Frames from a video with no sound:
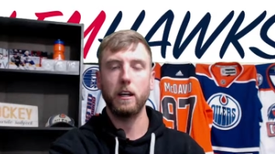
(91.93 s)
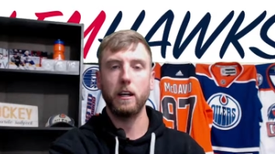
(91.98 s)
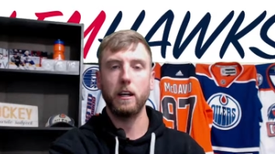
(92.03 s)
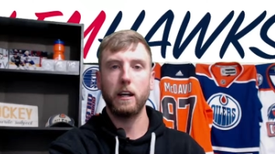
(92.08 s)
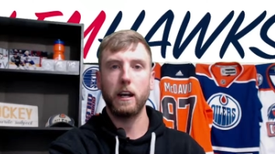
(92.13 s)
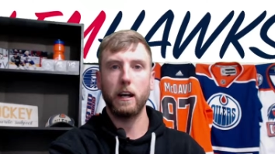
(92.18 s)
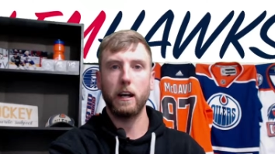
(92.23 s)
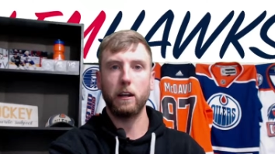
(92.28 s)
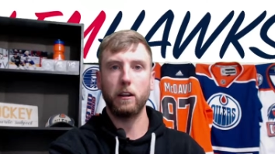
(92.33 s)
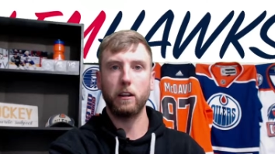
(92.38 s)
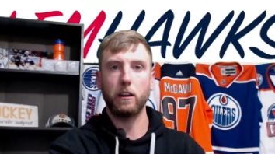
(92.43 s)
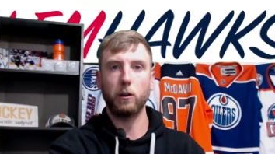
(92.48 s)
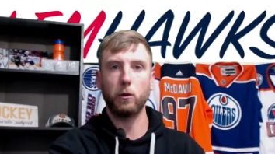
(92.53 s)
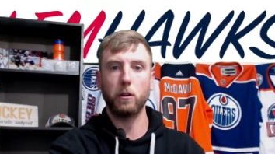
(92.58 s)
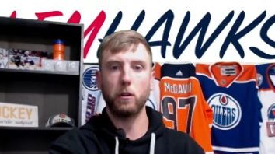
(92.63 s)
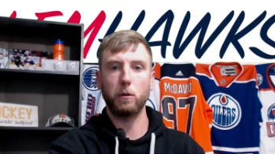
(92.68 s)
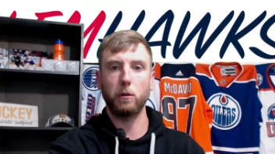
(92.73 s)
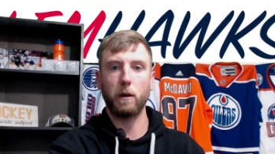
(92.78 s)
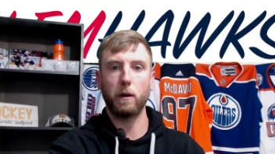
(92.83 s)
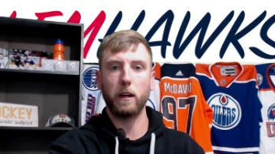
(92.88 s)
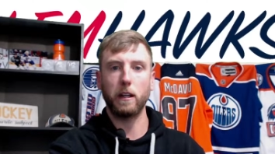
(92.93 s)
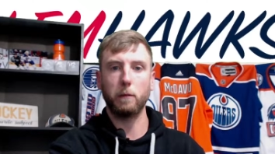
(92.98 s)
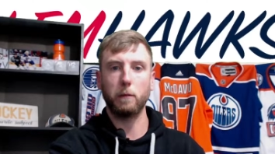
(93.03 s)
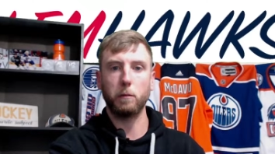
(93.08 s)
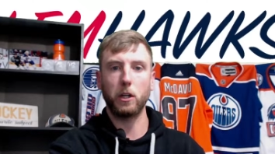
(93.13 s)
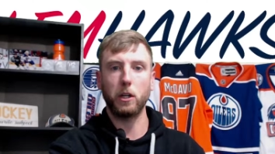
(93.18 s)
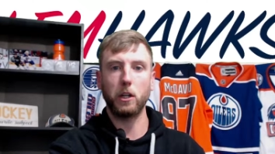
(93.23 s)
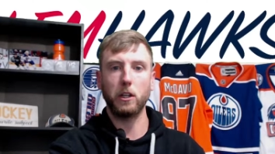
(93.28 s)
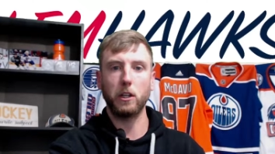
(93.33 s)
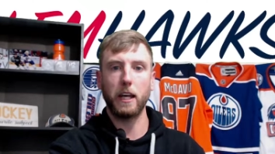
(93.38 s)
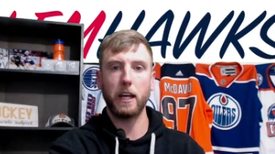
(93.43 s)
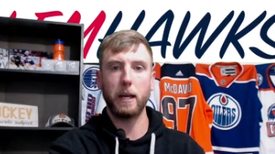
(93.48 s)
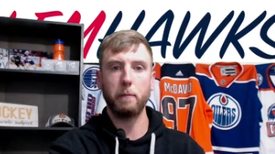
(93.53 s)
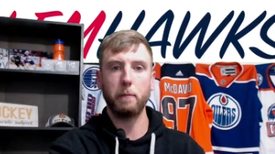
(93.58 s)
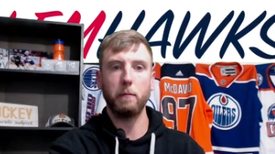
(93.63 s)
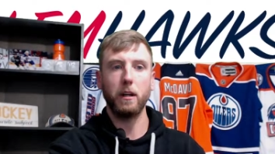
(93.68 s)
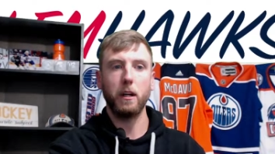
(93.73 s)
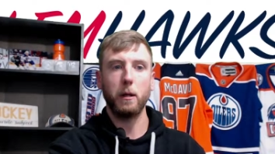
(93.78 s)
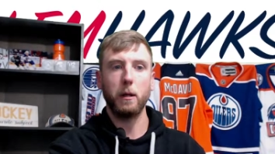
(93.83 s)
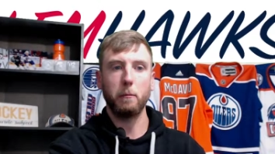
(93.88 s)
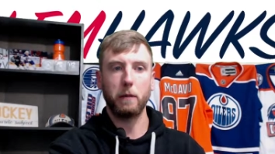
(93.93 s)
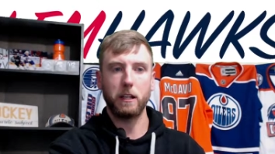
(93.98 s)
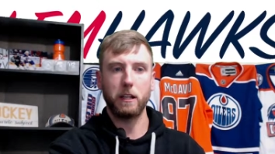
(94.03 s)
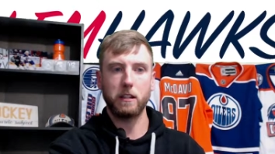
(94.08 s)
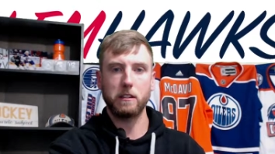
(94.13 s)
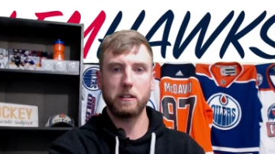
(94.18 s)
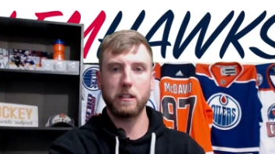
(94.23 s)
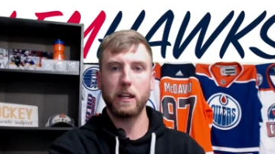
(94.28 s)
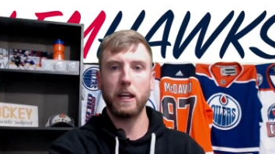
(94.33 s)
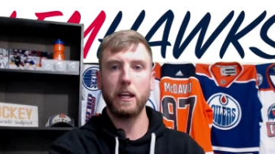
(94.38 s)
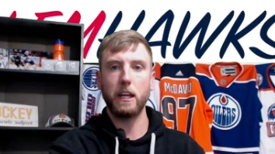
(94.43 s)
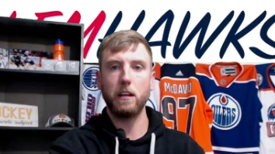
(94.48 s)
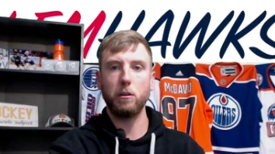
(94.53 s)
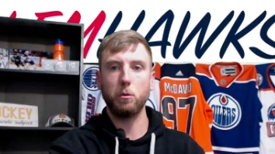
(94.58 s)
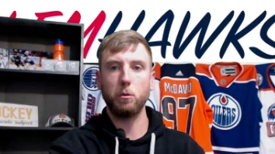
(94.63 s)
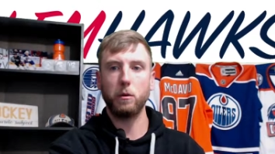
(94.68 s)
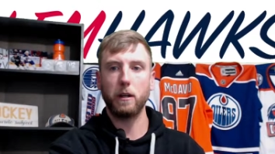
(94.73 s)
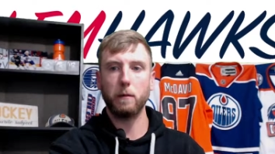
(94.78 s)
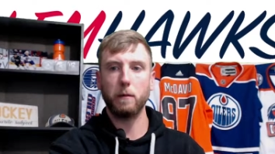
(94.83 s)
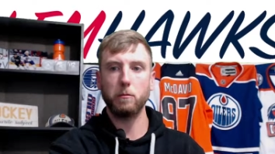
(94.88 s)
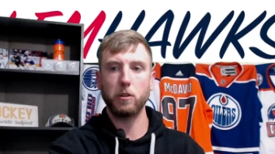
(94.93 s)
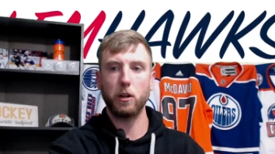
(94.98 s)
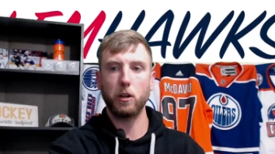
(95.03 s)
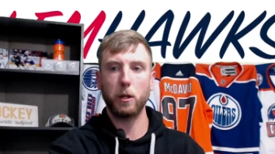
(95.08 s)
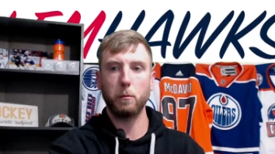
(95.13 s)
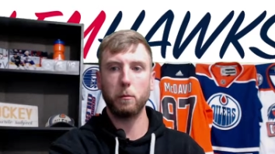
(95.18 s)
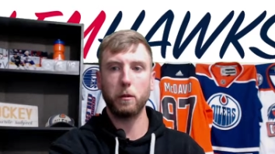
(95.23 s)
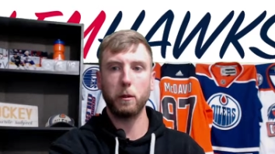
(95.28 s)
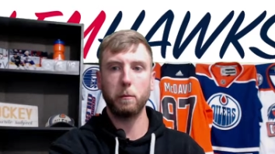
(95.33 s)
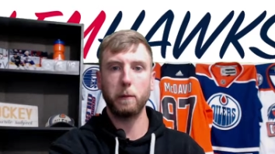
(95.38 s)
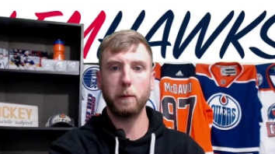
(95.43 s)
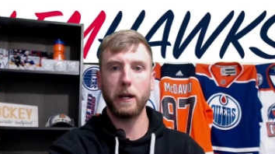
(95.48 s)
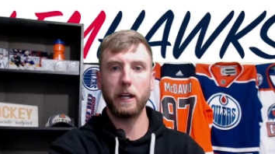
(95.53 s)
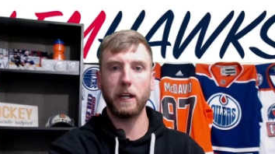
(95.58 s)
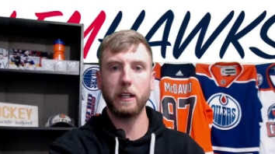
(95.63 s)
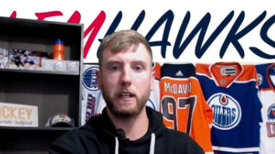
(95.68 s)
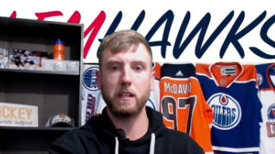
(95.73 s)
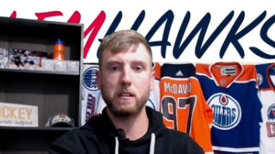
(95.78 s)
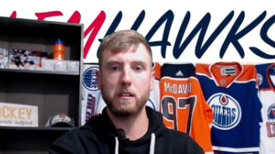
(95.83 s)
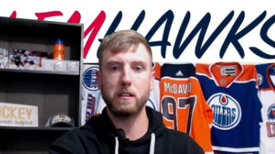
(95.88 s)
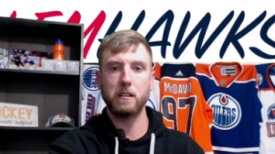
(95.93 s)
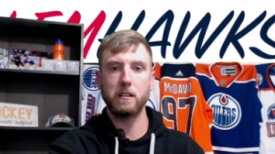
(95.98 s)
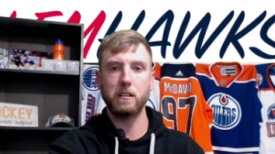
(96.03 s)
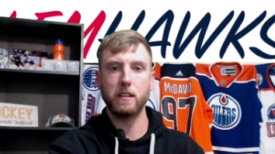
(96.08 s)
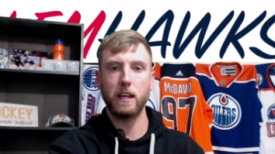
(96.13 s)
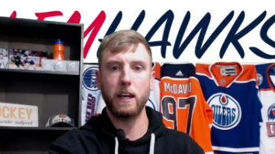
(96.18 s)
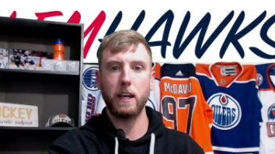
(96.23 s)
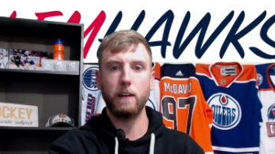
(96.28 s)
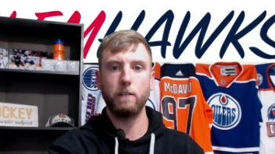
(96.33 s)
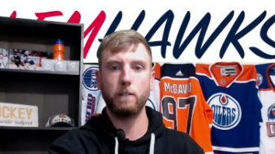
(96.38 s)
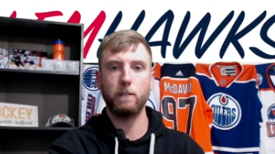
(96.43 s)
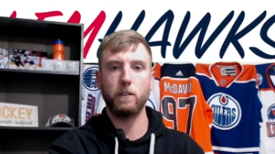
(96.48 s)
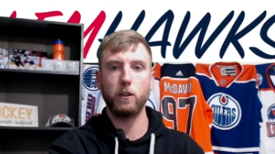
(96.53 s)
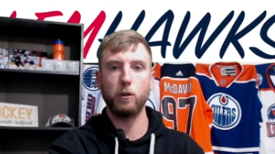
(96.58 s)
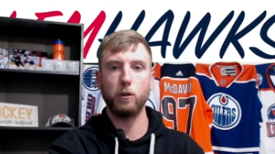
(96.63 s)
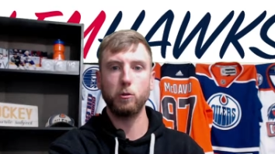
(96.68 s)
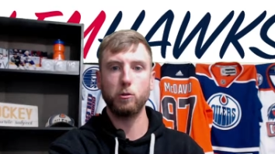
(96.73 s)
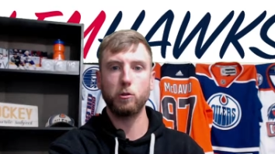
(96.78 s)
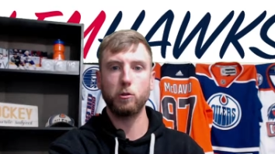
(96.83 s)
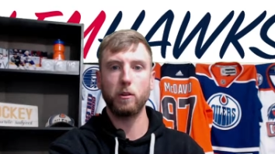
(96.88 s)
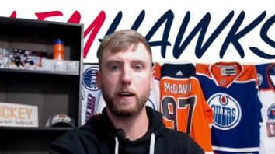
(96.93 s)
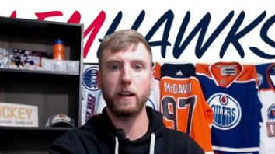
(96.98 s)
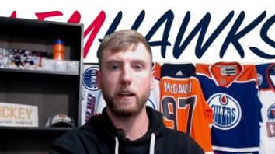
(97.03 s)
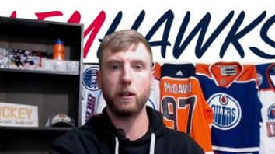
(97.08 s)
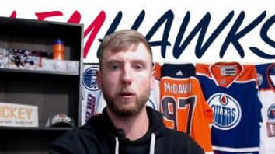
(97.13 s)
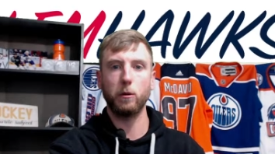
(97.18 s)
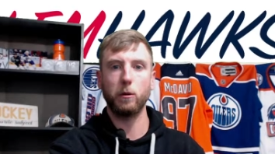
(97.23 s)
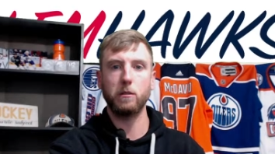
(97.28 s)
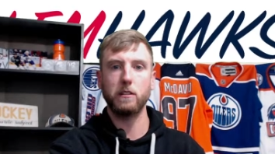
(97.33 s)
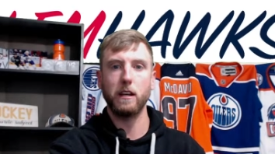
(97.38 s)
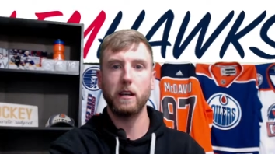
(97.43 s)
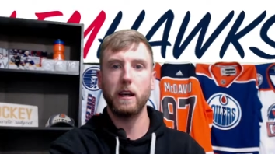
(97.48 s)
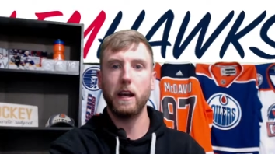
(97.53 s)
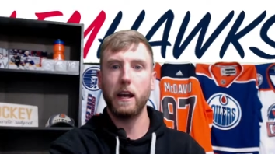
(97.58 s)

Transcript: and the only run of the ball game. But it's Tate who comes out of the bullpen, gets the save, two strikeouts,